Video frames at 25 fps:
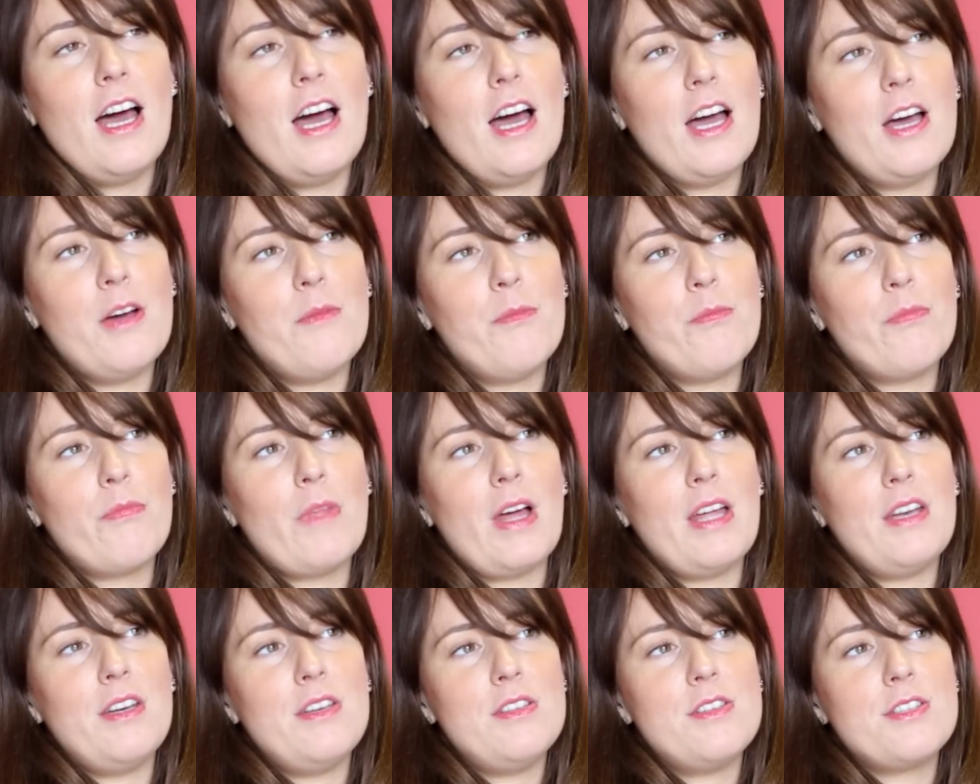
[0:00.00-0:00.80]

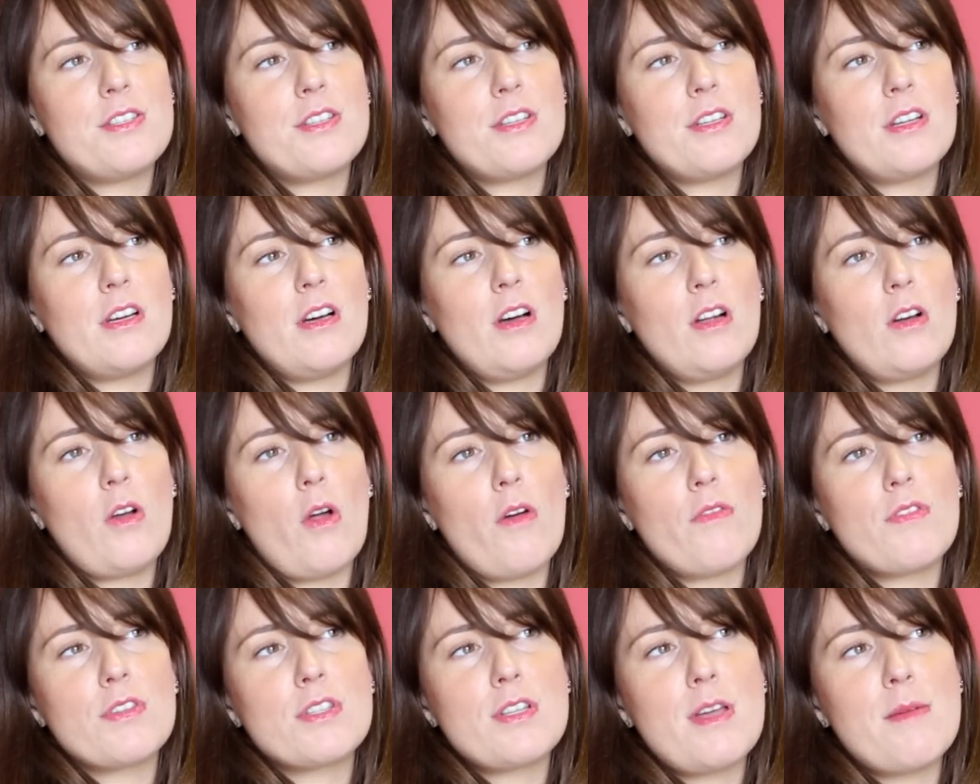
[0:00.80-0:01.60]
And a
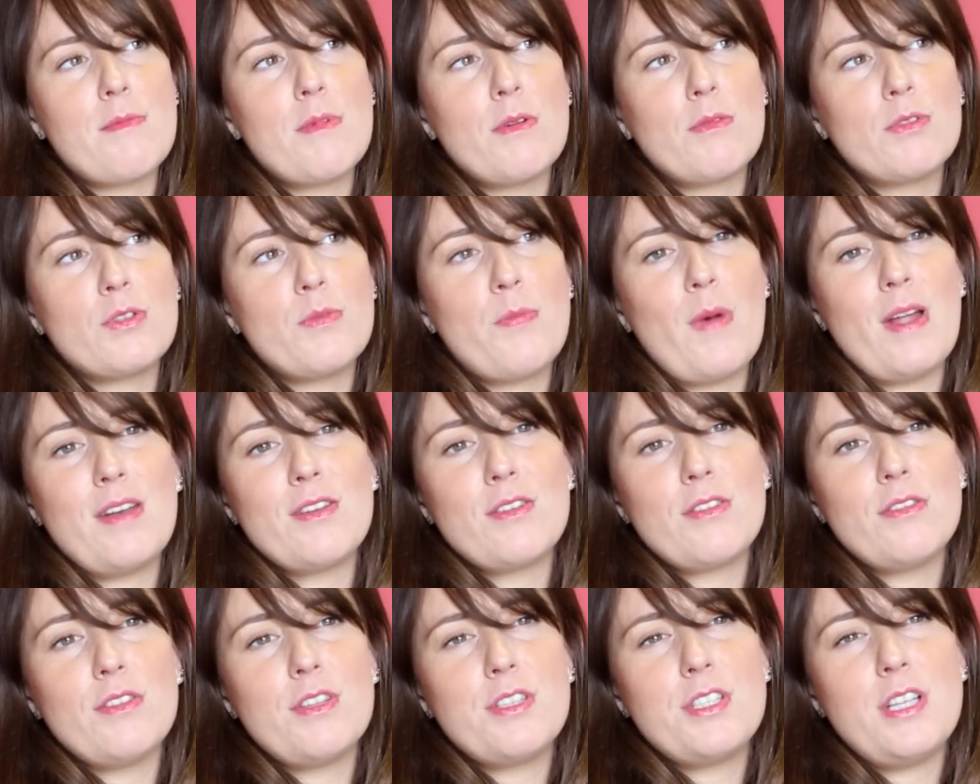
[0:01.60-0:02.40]
lot of the time it will
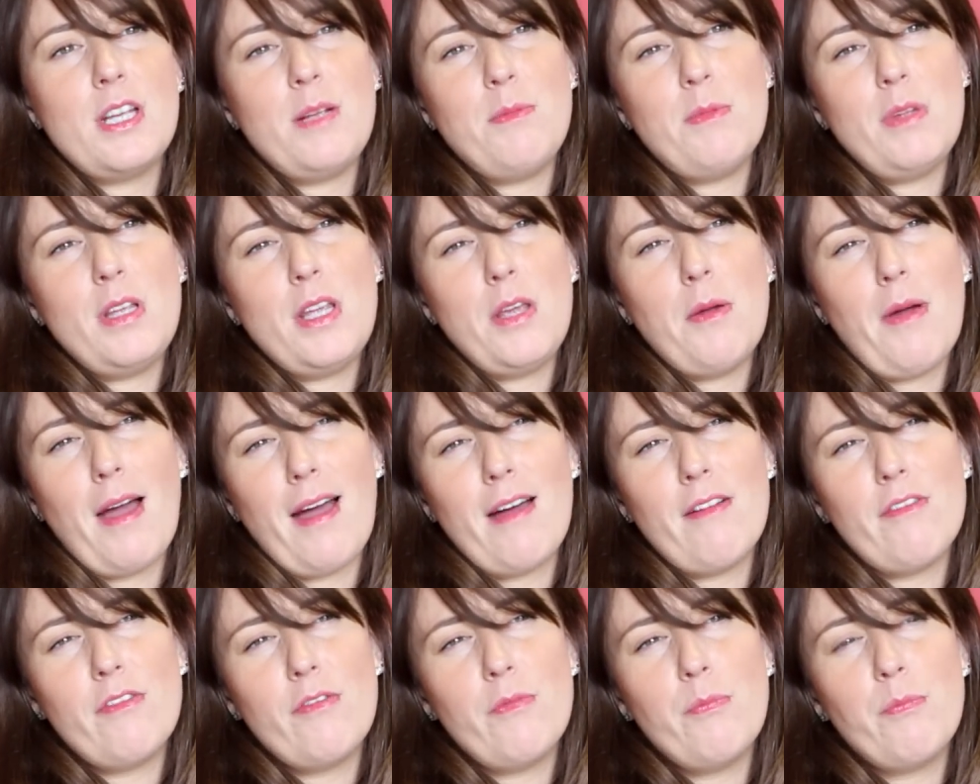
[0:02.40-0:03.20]
depend on the team that you
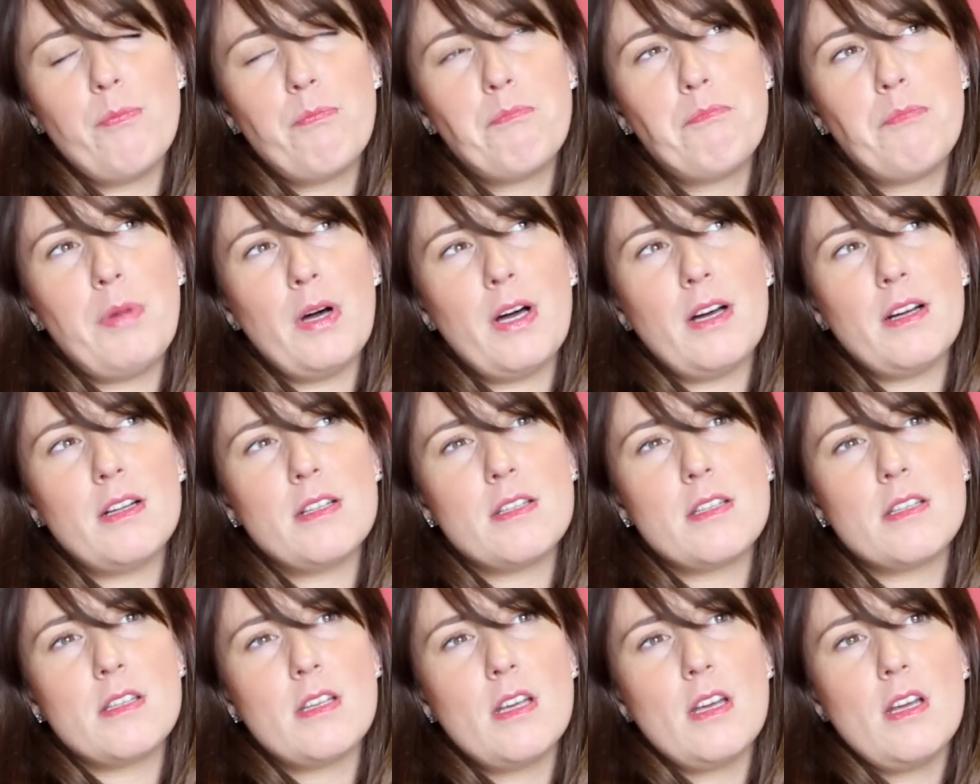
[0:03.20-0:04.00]
have.
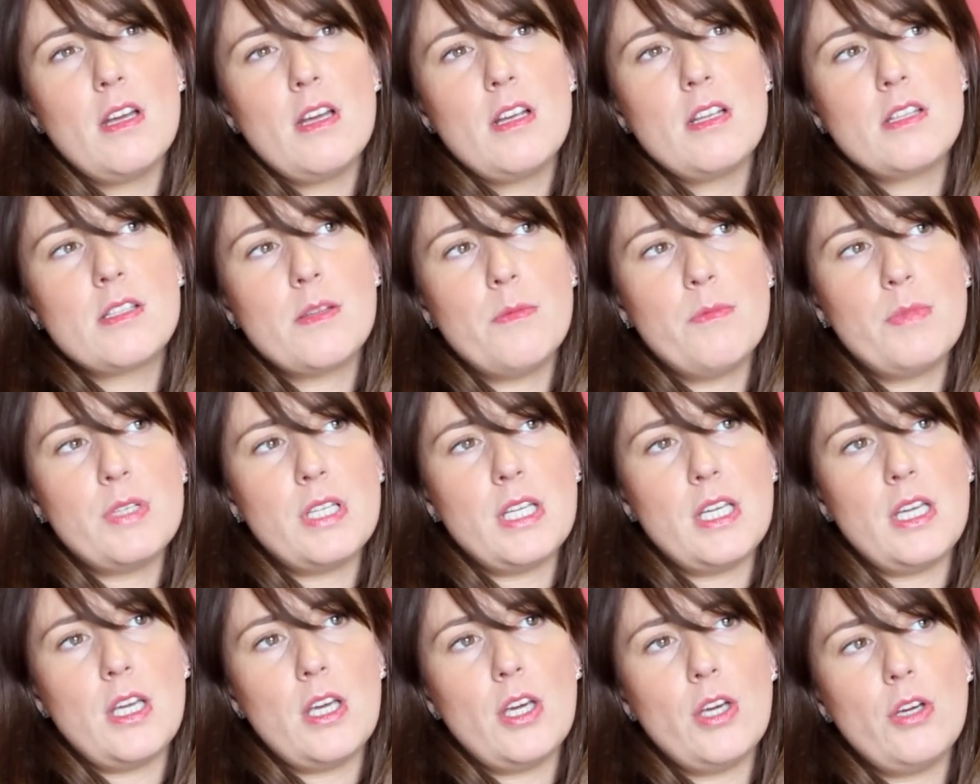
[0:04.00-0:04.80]
But
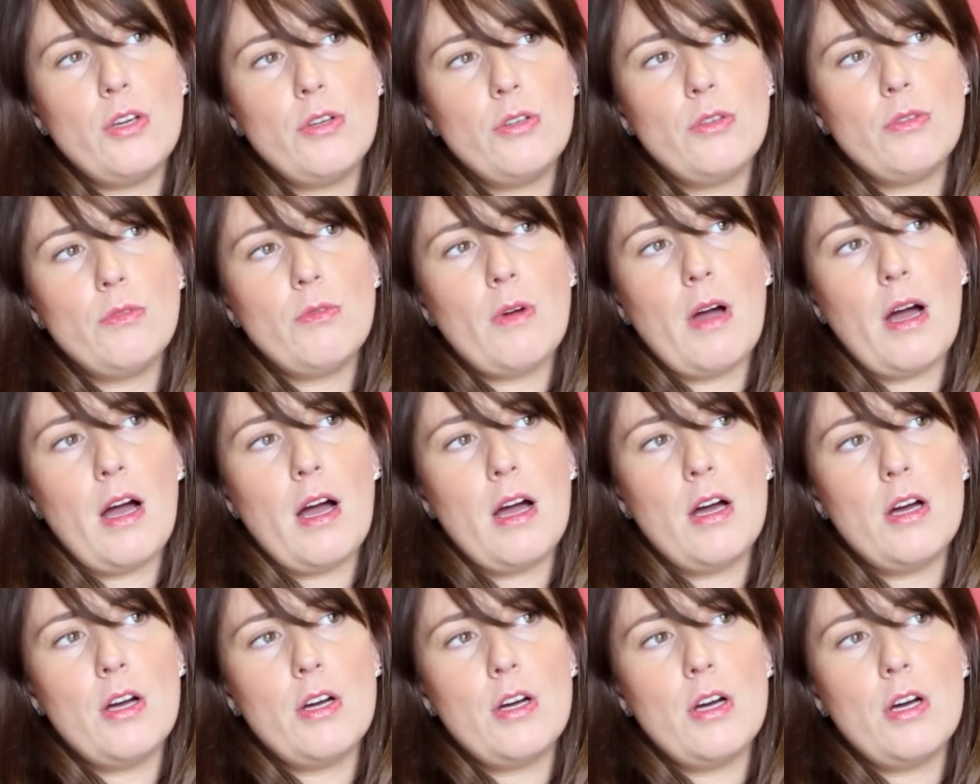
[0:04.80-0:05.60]
somebody who
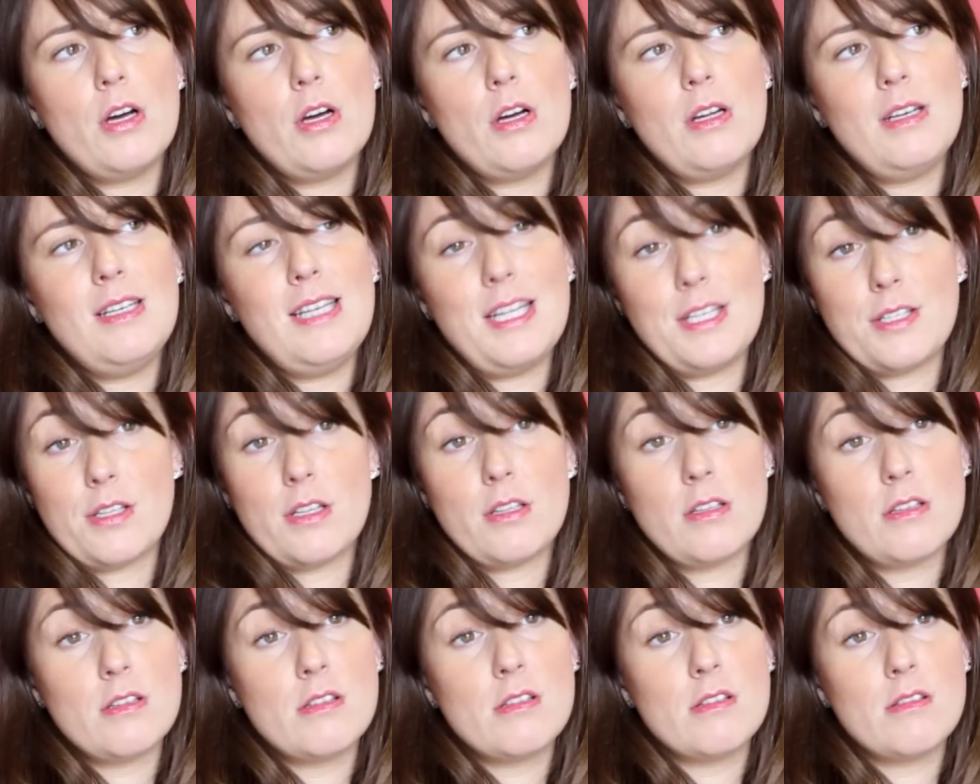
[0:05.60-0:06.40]

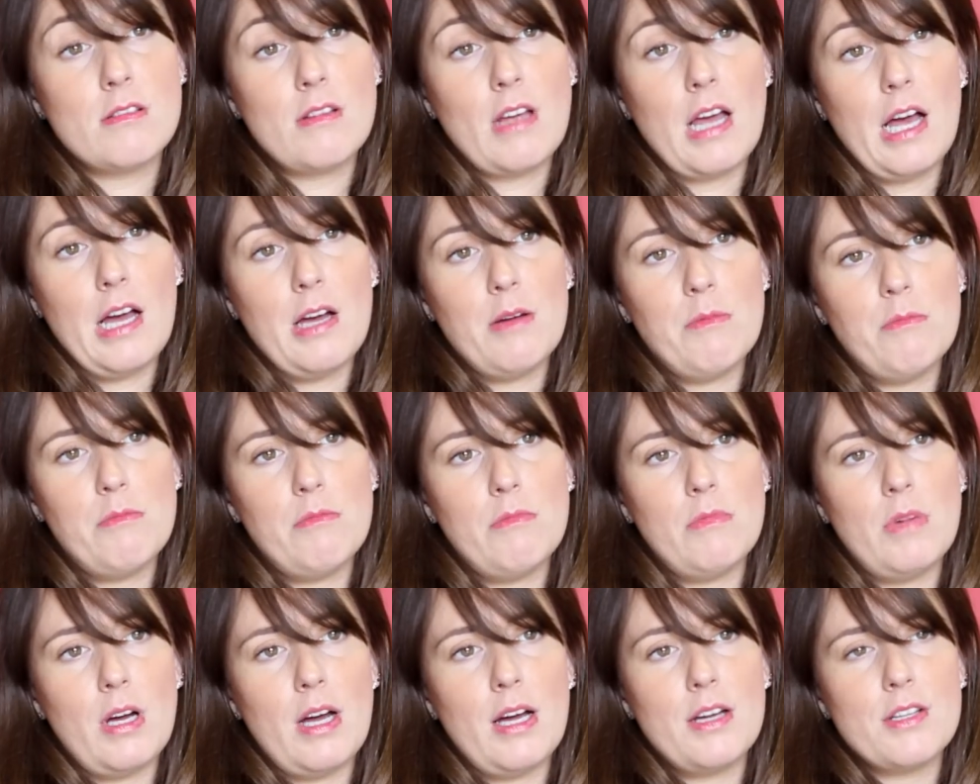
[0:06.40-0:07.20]
listens,
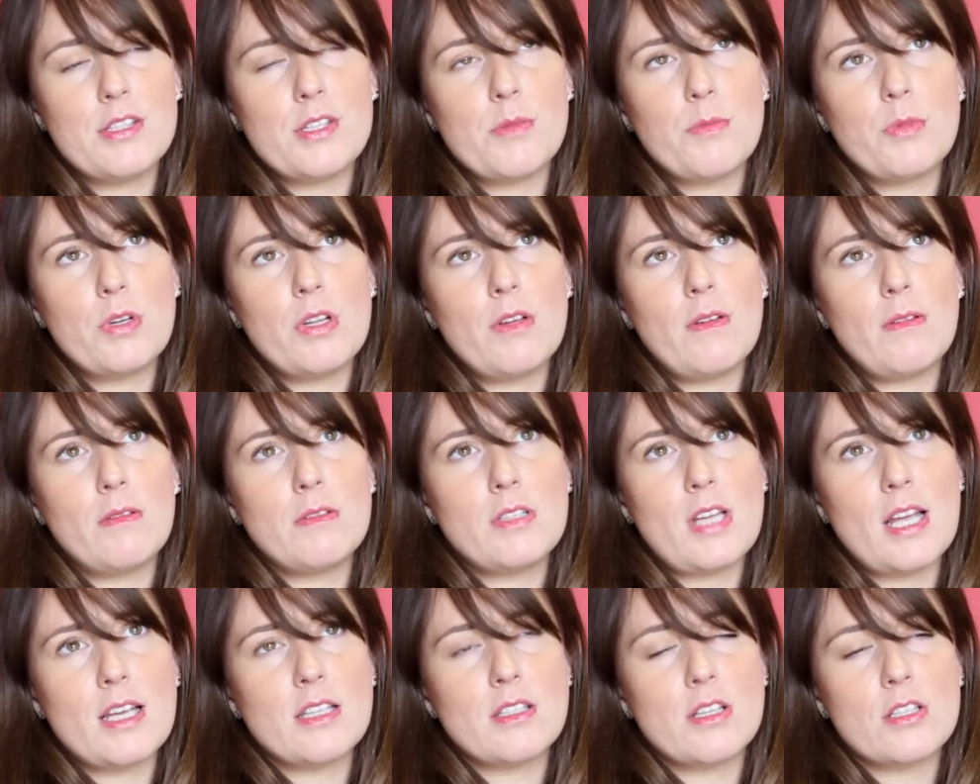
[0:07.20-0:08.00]
someone who
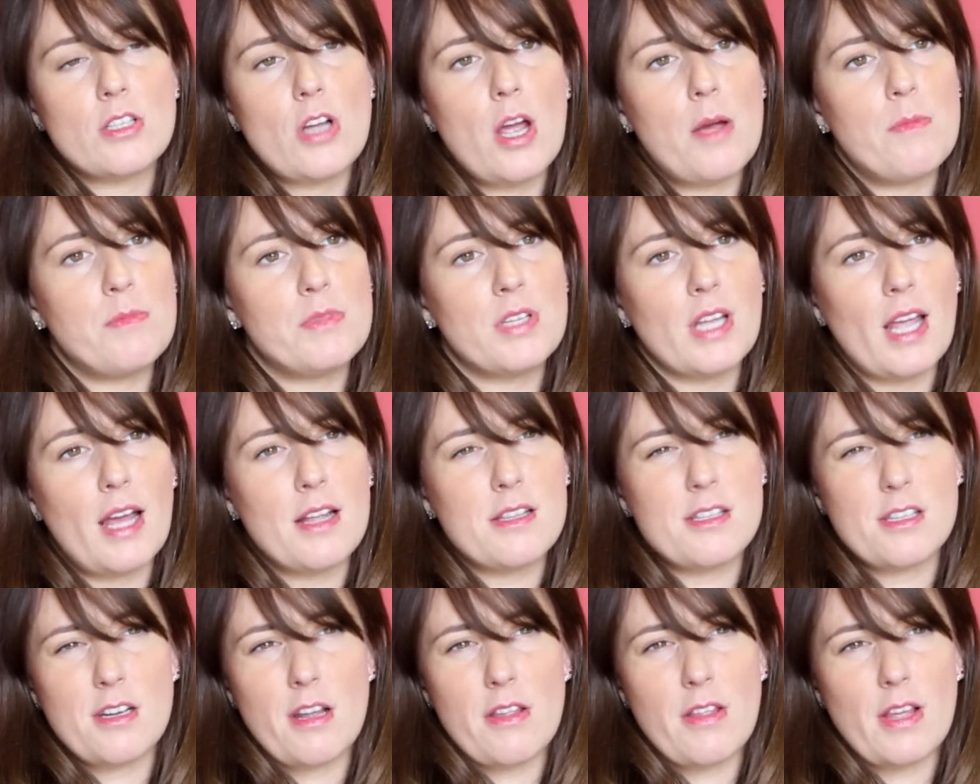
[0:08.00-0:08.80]
takes the time to
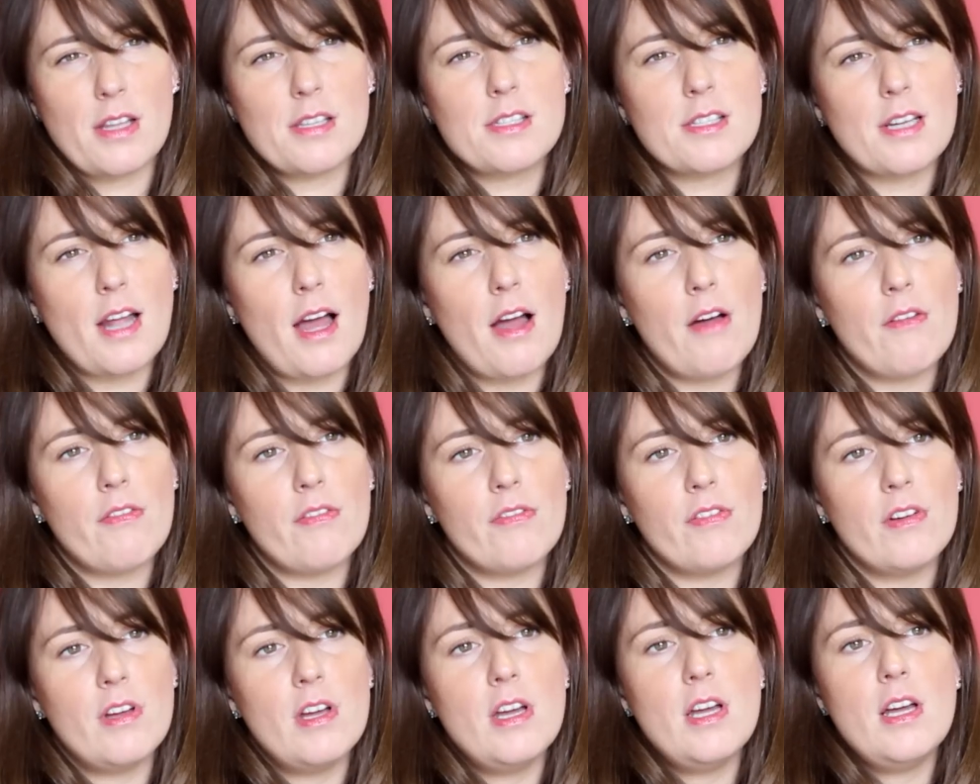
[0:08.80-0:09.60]
get to know their
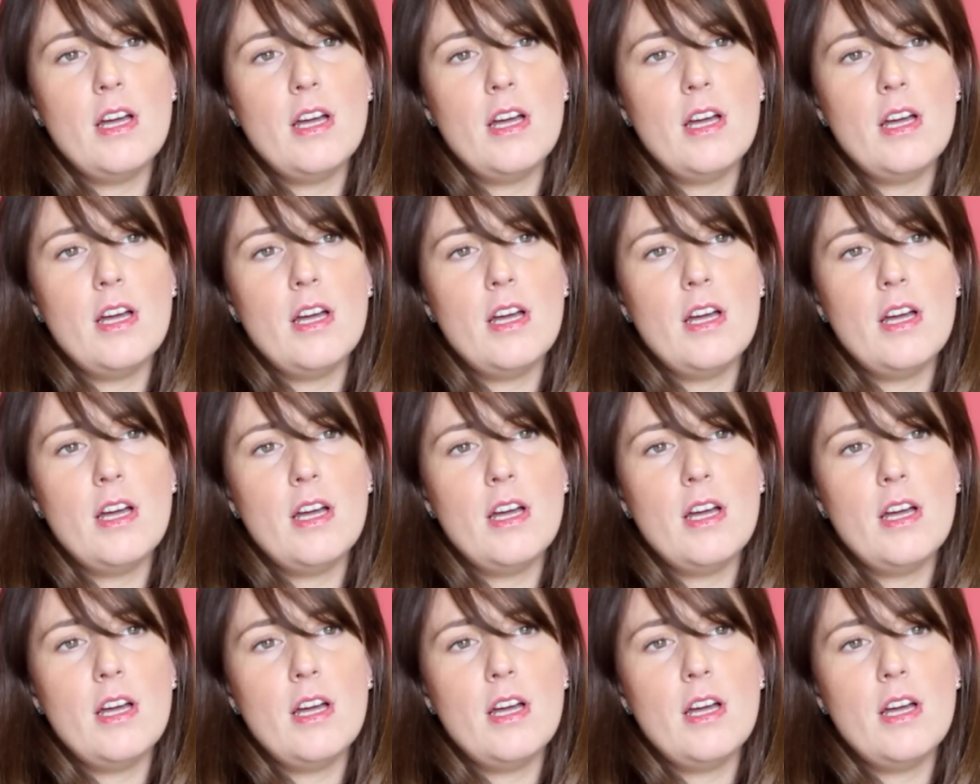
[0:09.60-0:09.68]
staff,